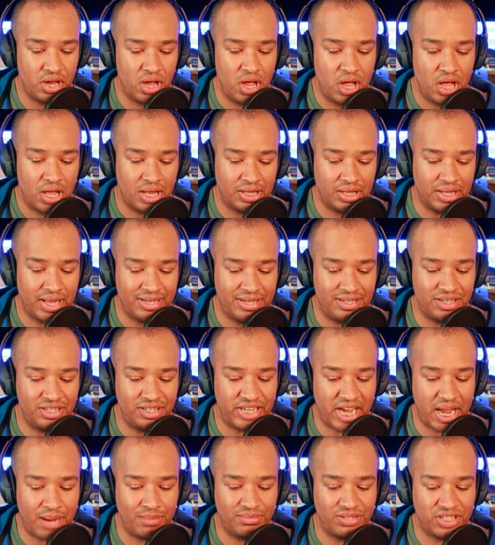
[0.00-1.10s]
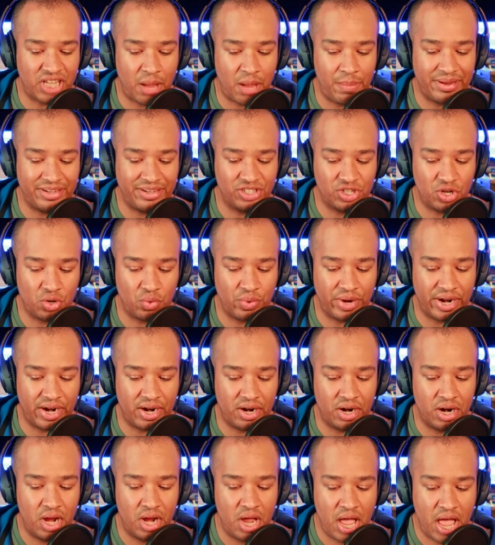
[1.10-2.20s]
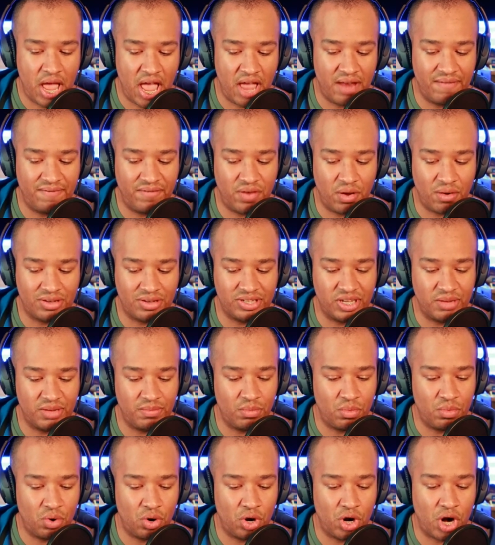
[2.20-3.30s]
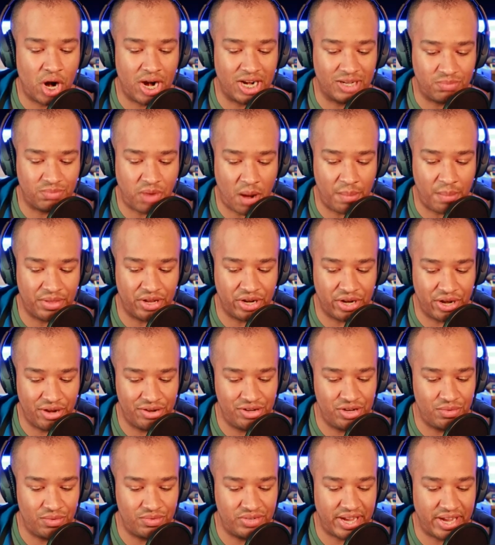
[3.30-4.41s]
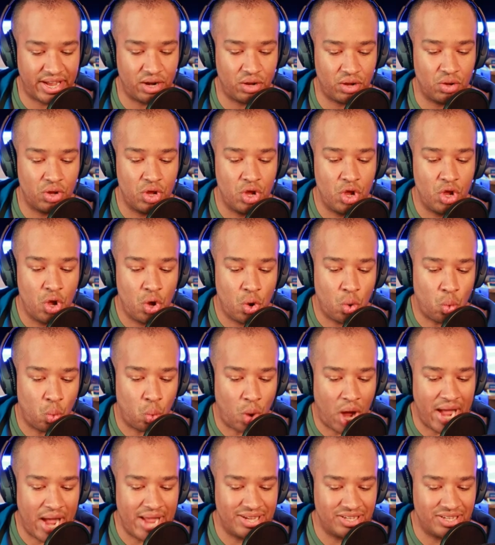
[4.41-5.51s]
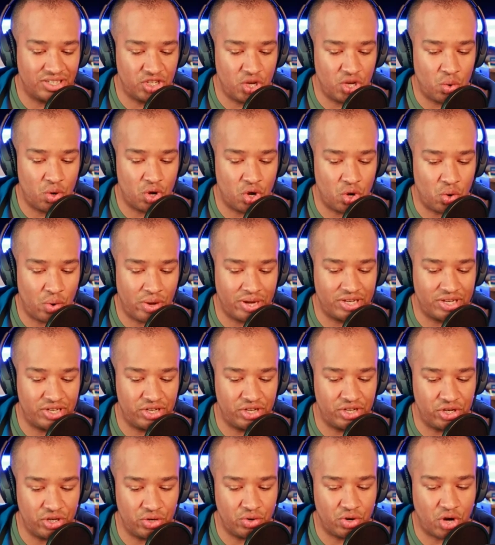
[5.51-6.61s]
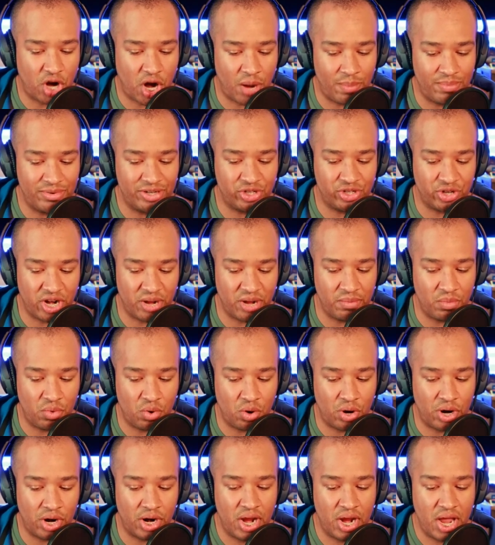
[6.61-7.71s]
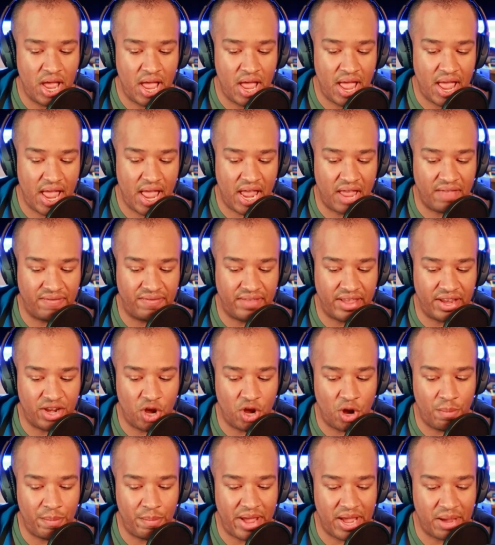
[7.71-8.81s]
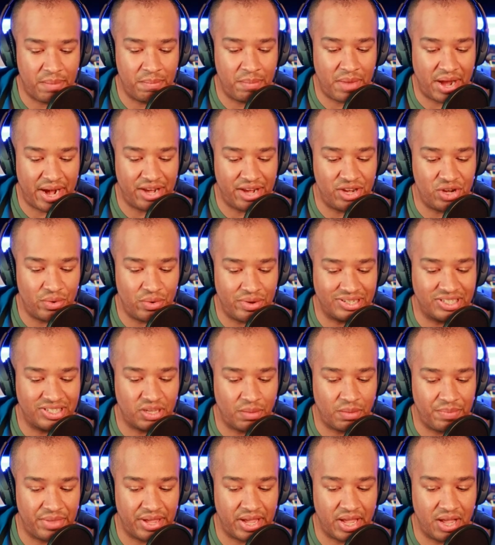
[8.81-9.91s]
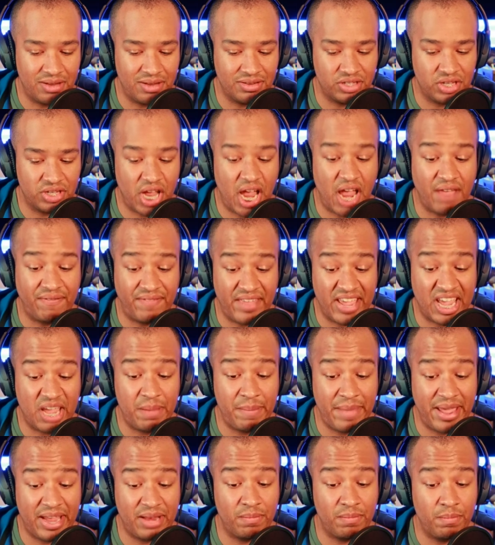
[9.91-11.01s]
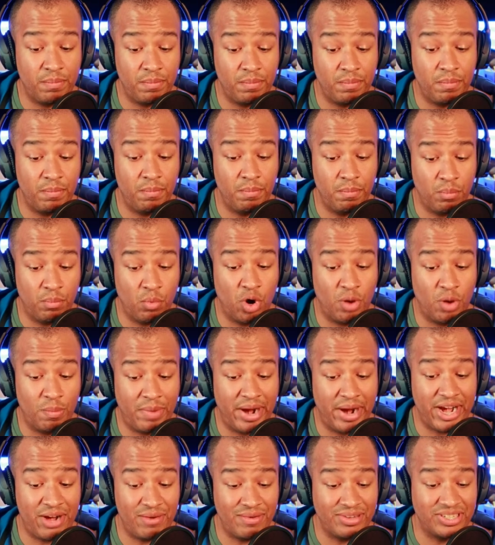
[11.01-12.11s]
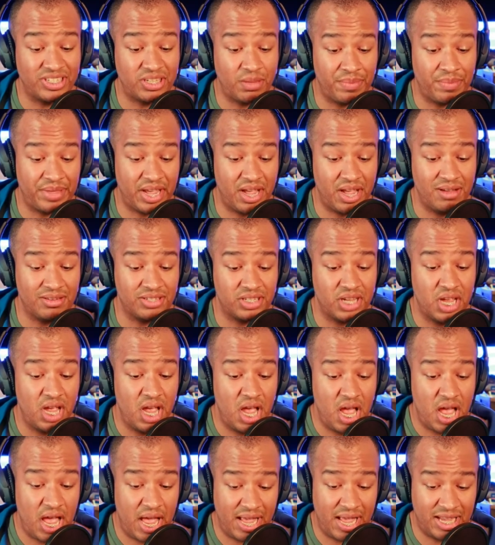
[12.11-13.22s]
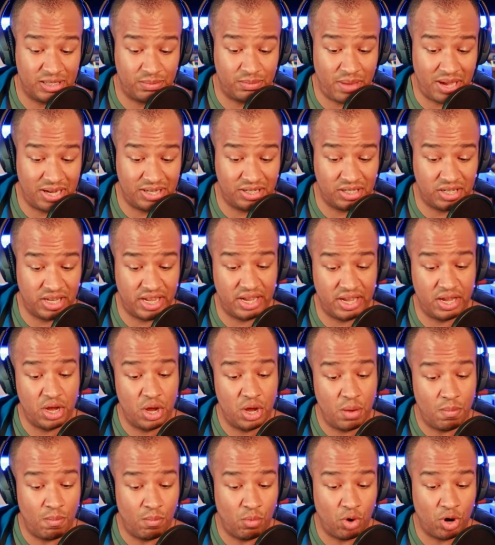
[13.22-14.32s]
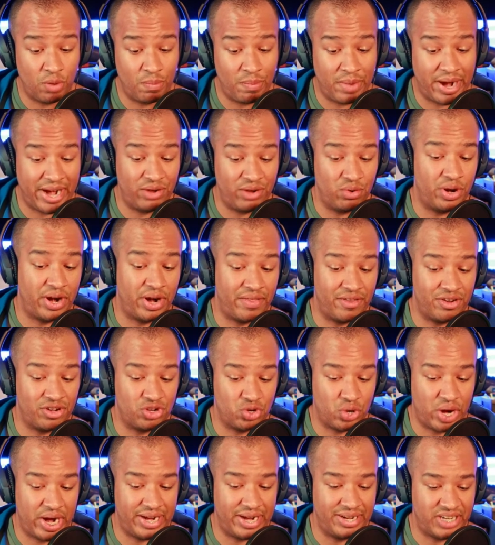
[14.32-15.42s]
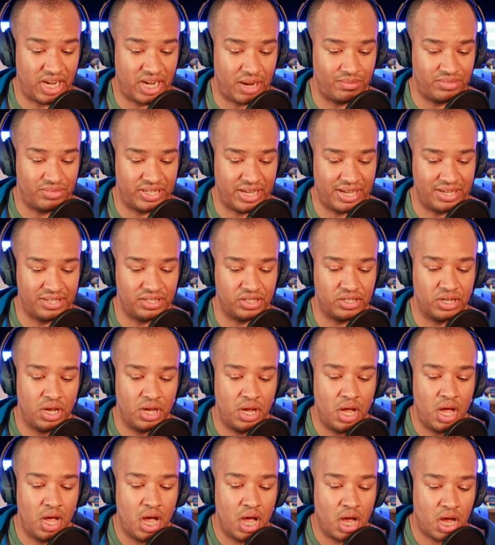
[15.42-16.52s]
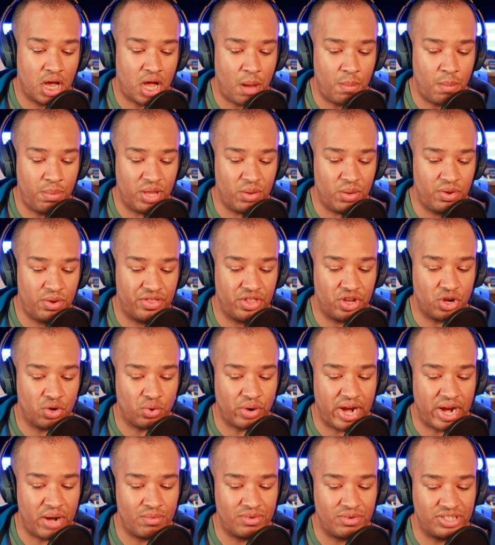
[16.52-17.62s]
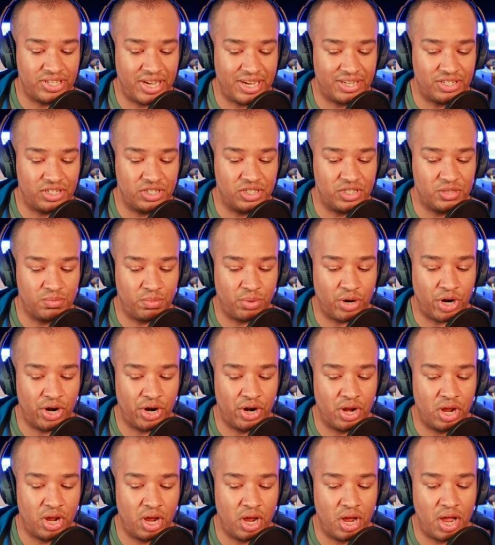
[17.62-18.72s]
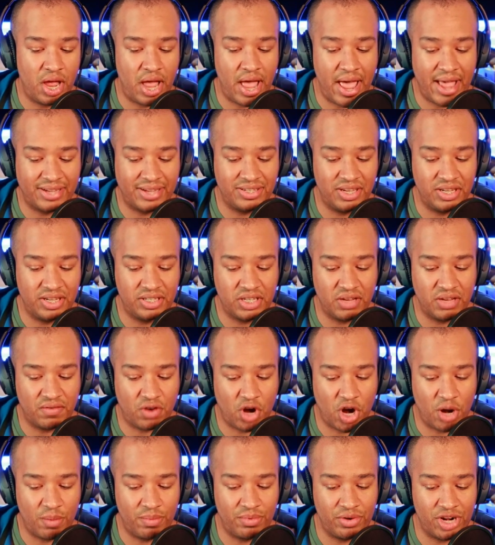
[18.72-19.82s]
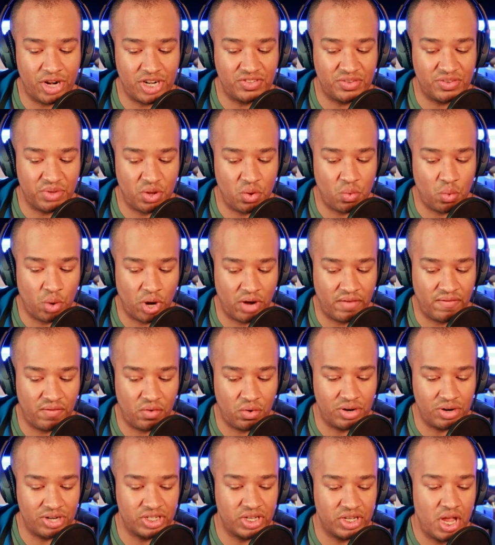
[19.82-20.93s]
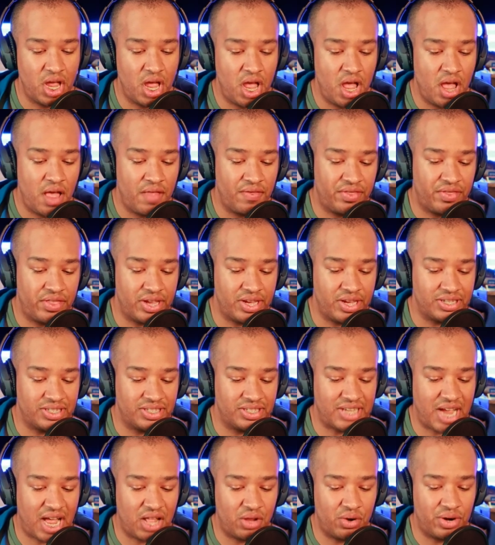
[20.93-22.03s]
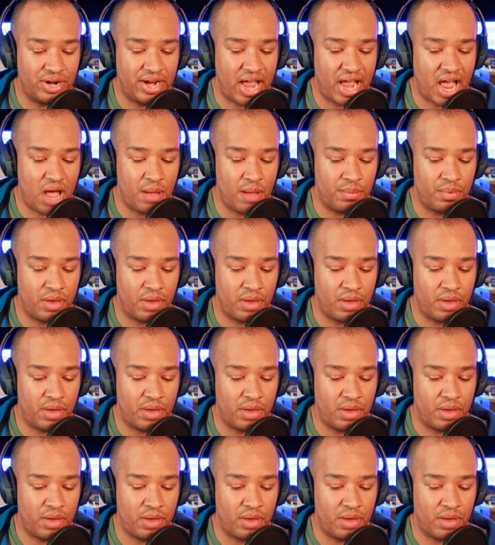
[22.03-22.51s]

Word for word: led to James stopping his career and focusing more on his popular YouTube channel. Why is no one going to do carpentry anymore if they don't make money doing something else? If they can make more money doing something else, especially more money to another trade, James says. Coupling with the Great Recession spurred exits of carpenters from the workforce, the salary gap